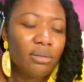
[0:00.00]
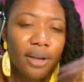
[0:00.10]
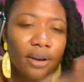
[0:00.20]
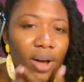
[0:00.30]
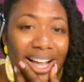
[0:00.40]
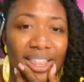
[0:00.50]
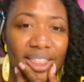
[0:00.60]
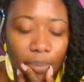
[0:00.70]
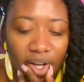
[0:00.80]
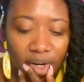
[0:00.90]
I got to
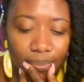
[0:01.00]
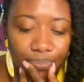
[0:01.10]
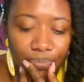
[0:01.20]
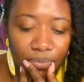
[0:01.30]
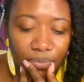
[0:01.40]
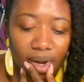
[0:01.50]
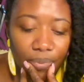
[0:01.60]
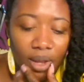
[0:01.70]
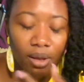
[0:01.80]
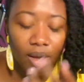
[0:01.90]
think about it, right?
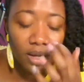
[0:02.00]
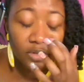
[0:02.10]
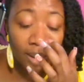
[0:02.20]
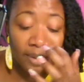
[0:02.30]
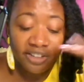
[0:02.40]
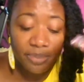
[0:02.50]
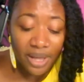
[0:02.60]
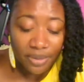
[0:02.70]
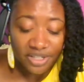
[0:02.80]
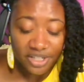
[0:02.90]
So I'm not going to spend
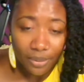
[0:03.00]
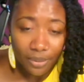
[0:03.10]
that much anyway.